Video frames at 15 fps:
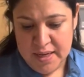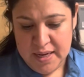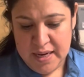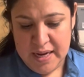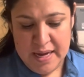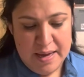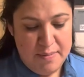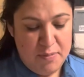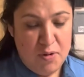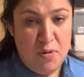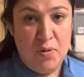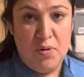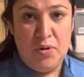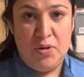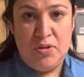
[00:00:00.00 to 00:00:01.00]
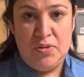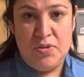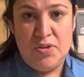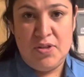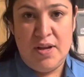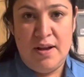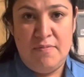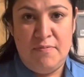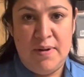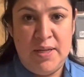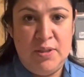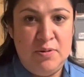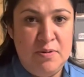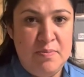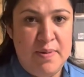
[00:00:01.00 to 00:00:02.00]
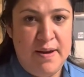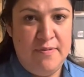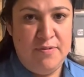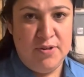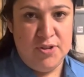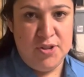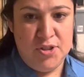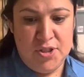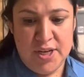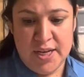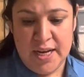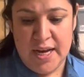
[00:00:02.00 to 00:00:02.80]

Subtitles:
I am going to start by doing my first check.